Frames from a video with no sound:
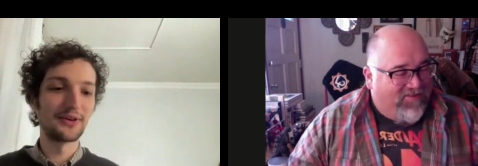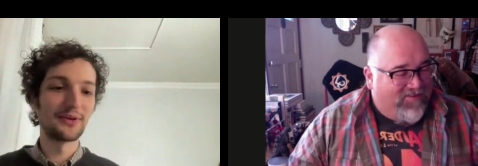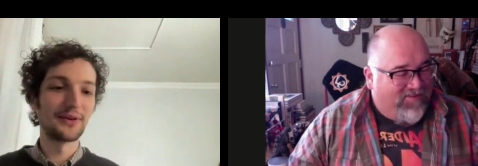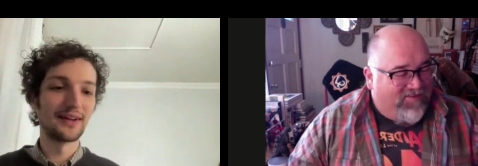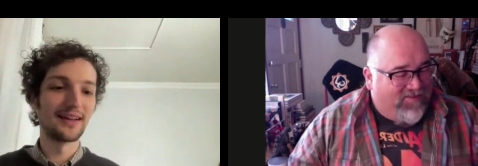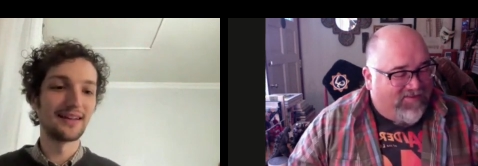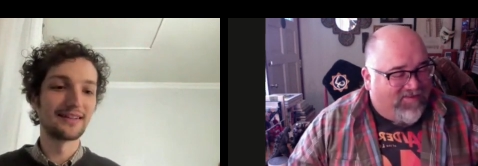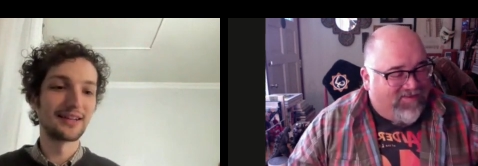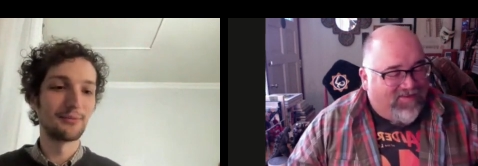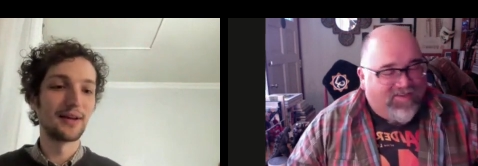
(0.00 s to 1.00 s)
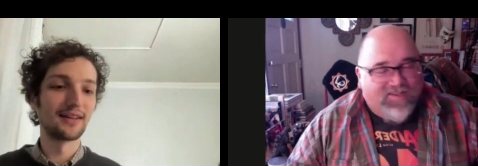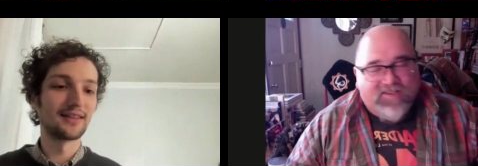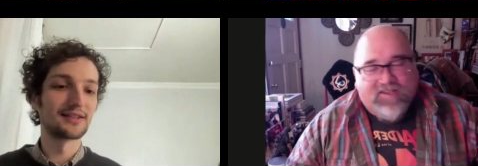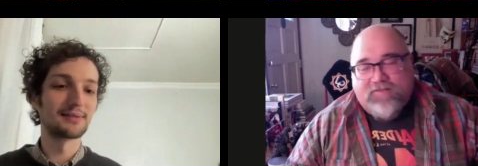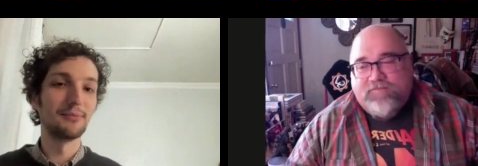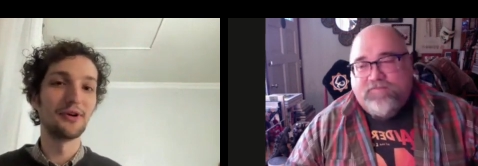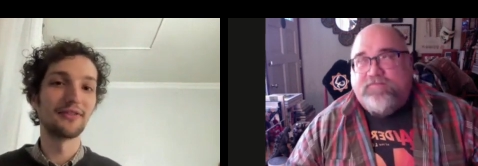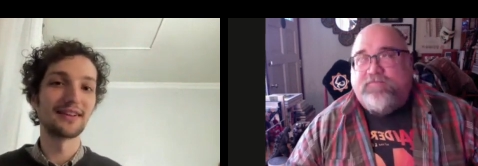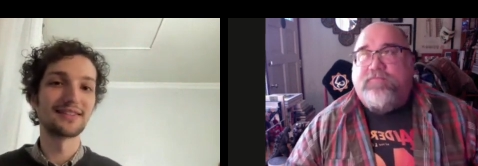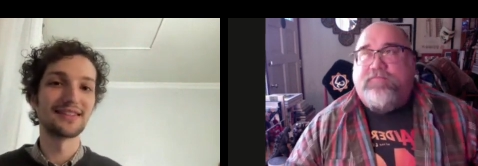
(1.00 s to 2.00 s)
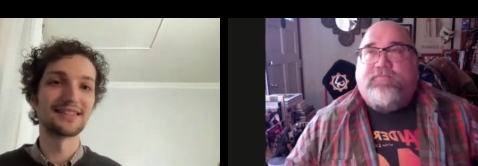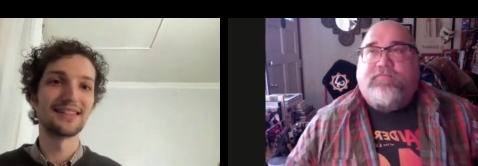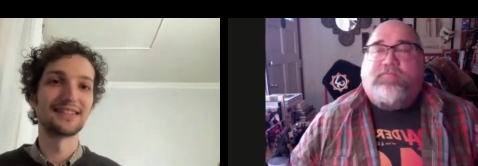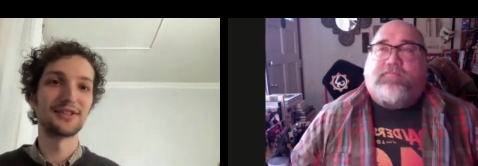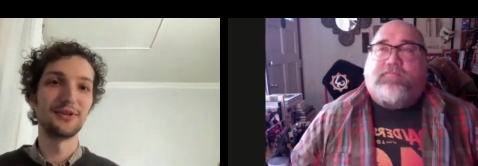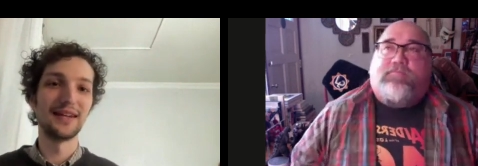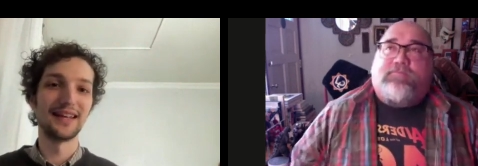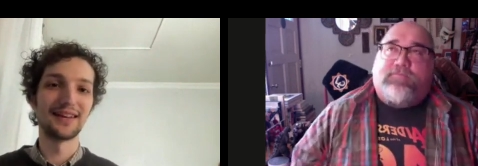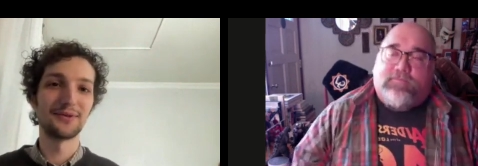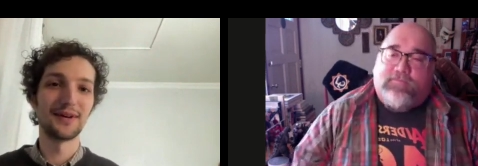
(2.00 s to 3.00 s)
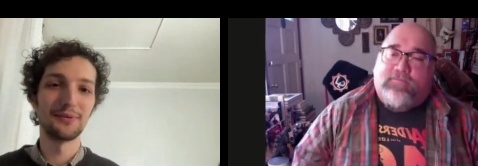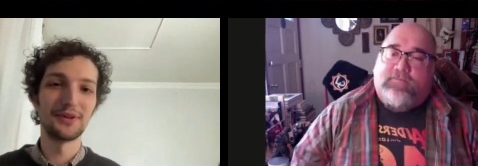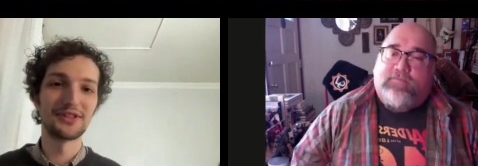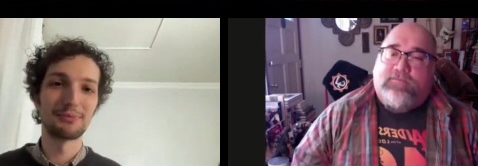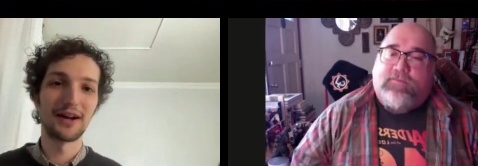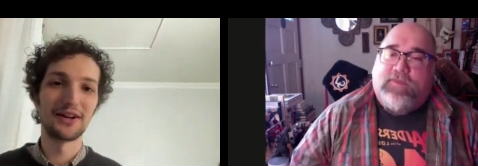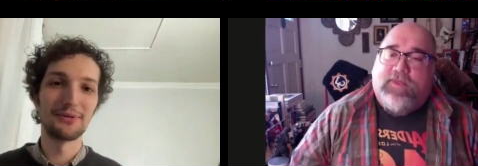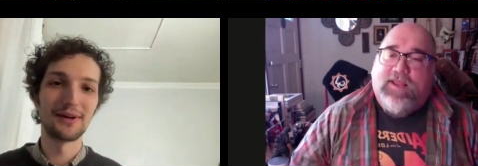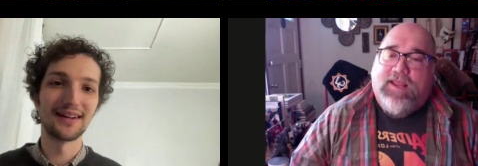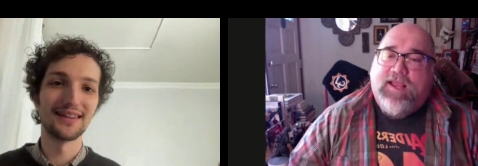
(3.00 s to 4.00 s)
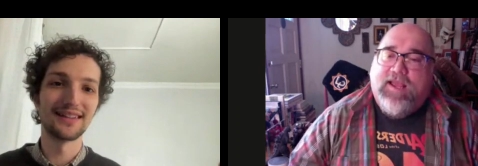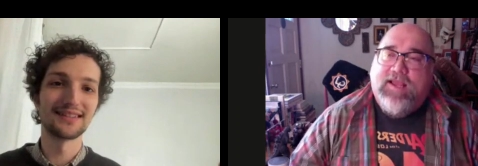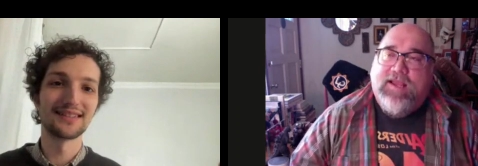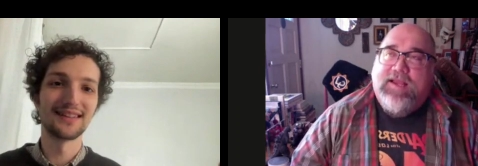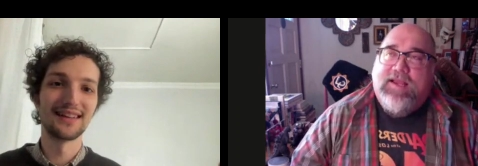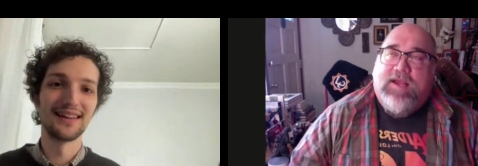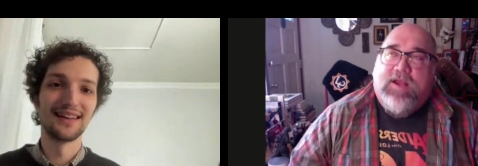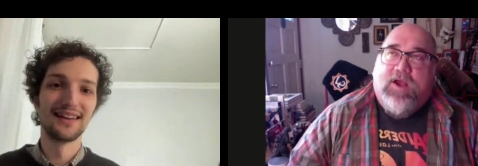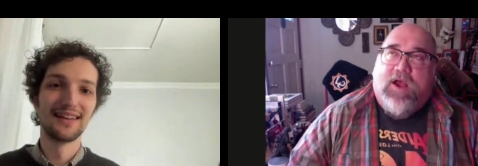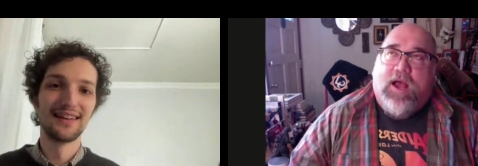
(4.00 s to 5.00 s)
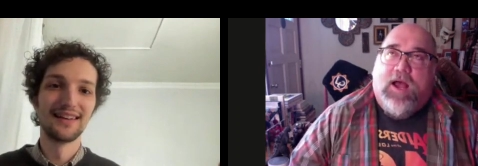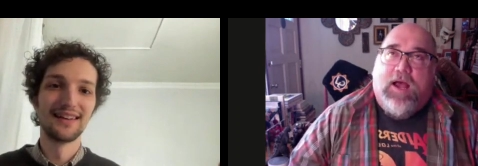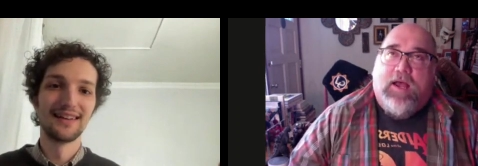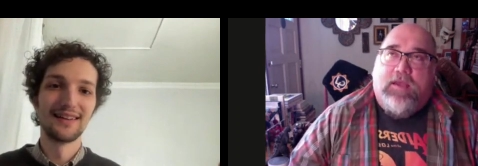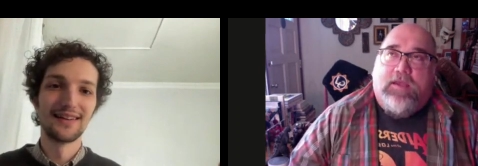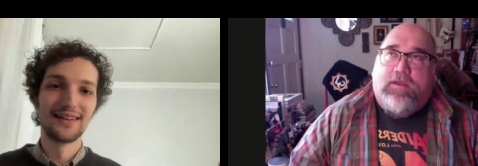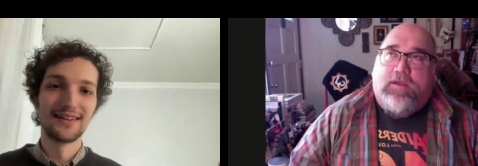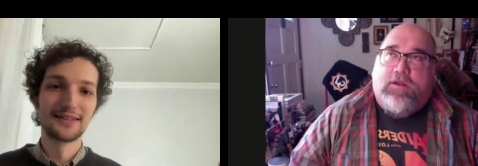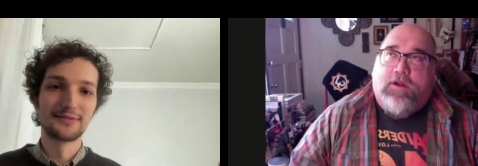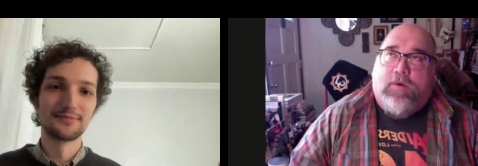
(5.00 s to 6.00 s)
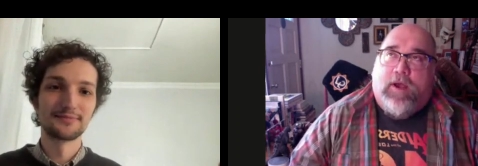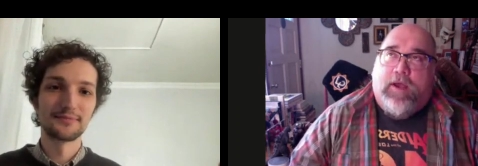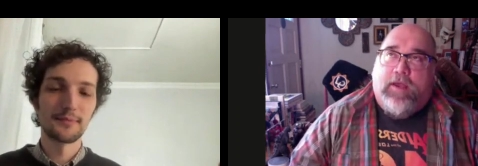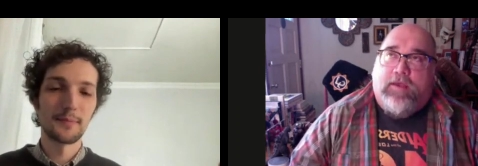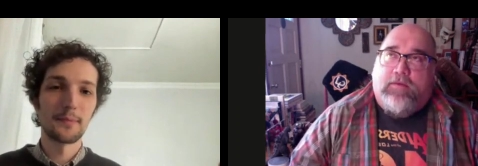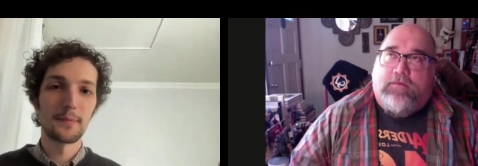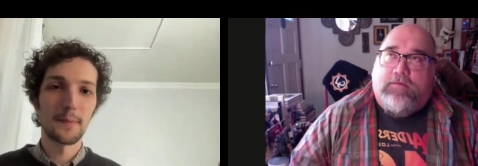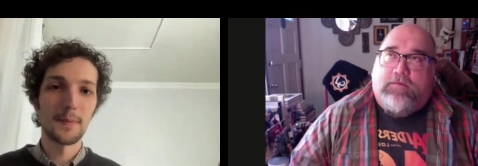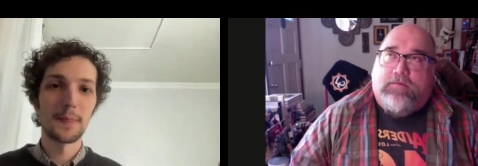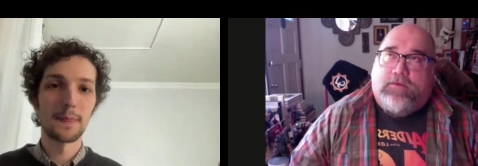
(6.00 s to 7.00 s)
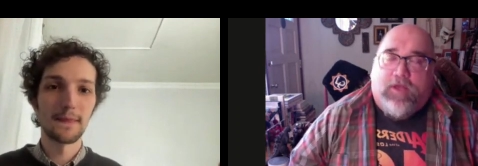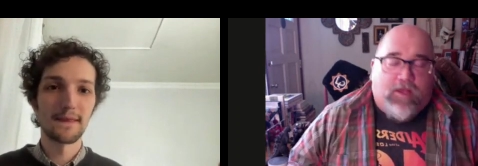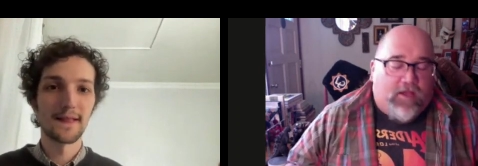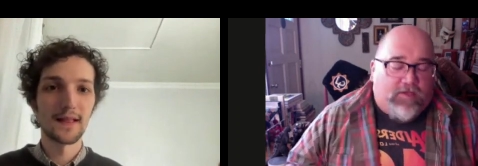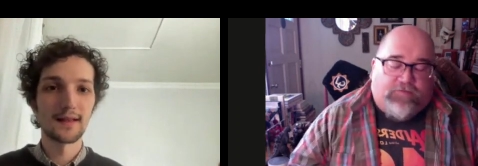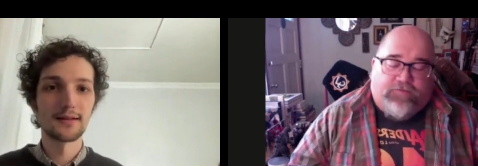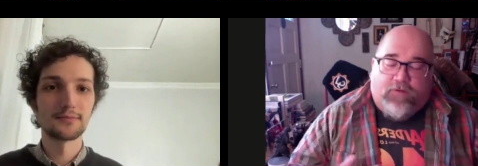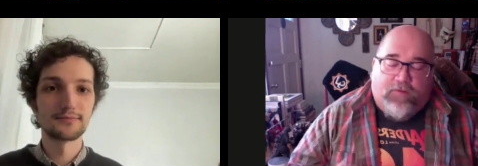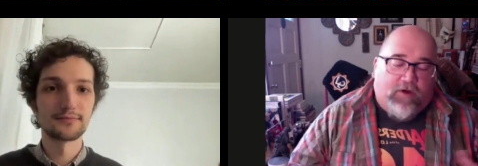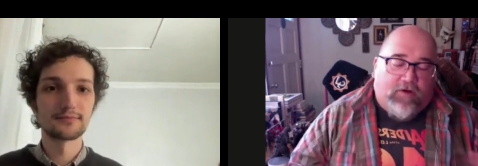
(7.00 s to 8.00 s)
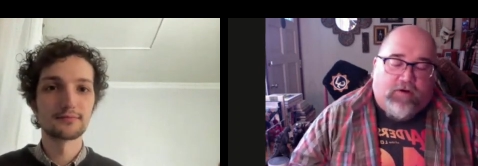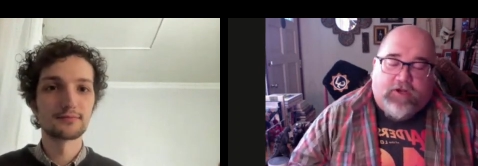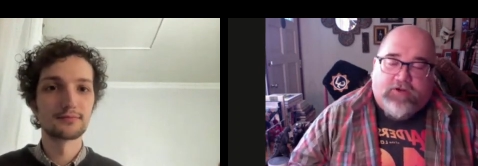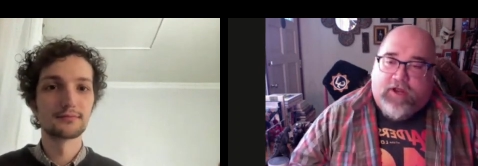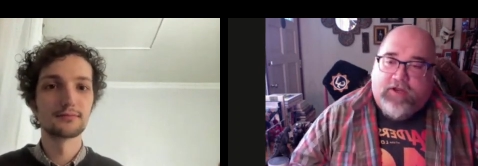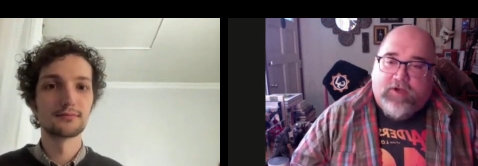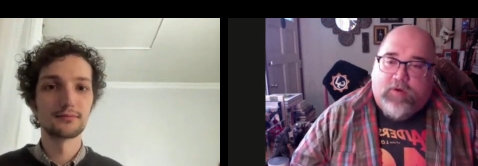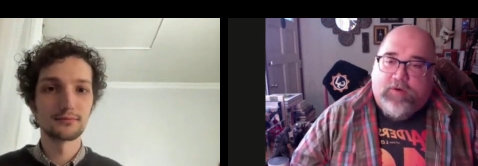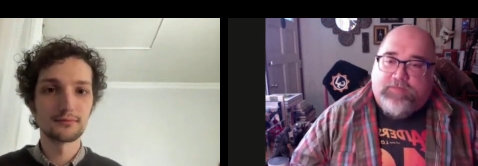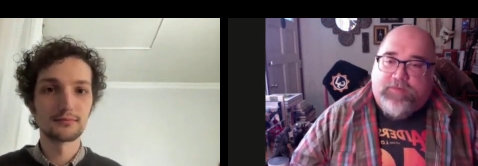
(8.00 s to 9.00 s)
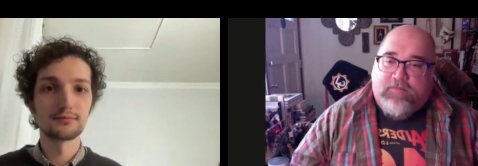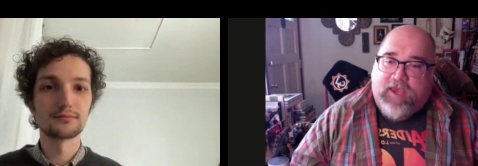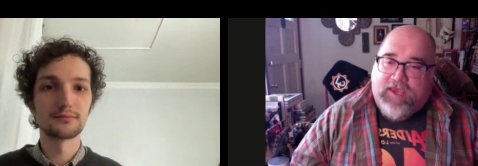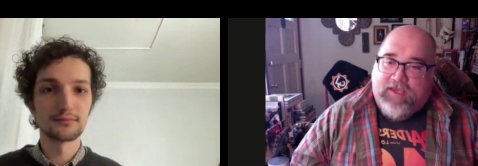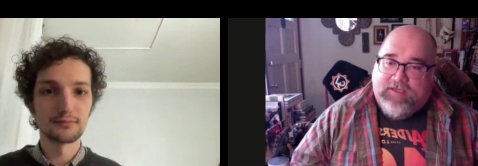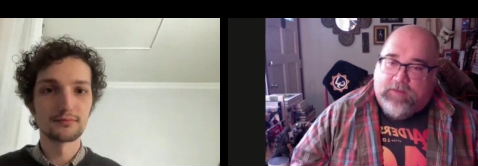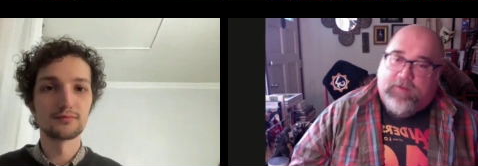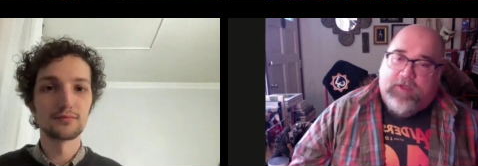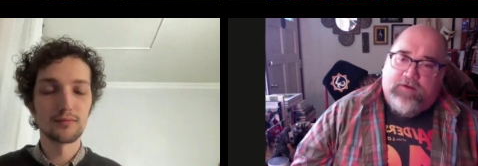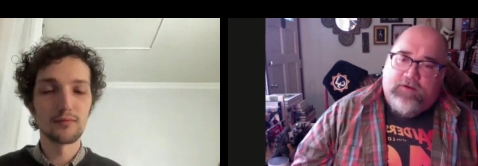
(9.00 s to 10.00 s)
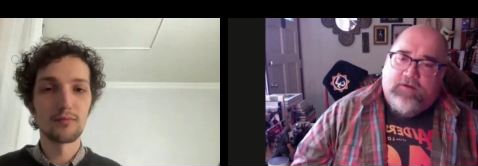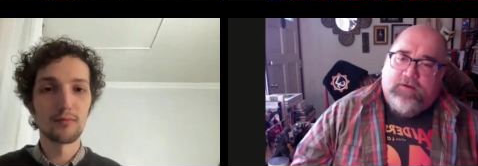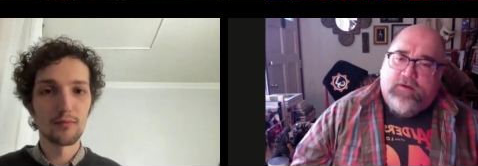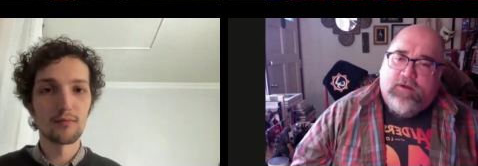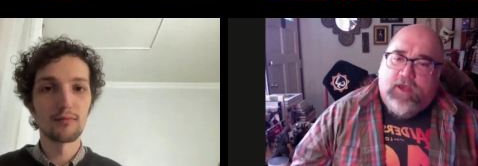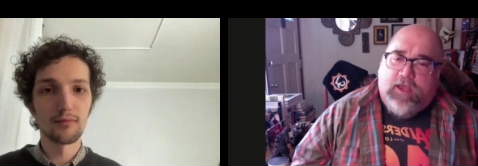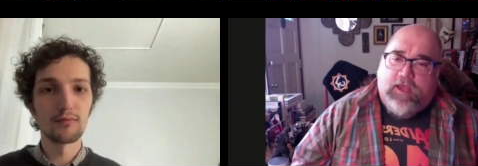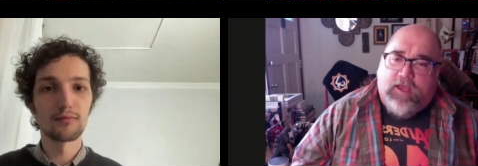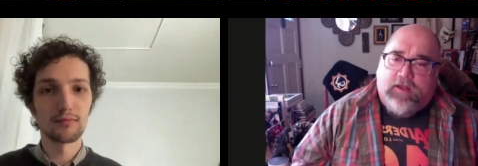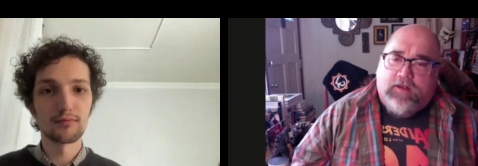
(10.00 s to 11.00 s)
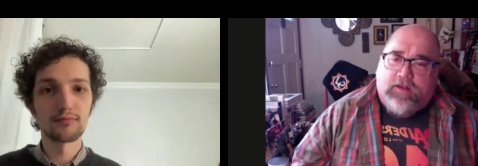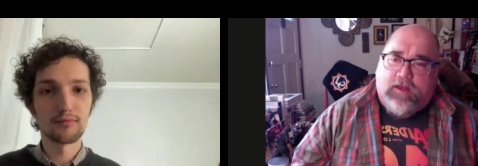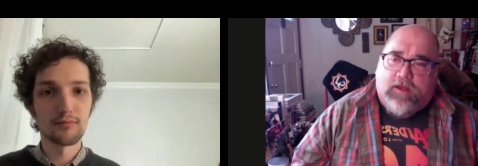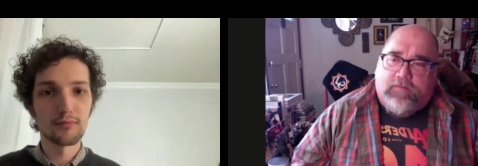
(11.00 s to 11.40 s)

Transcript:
Speaker 1: you uh, to make this movie? It's it's it's unique. What what inspired you behind this? Uh,
Speaker 2: you know, I as a filmmaker, I try to always be making something and uh,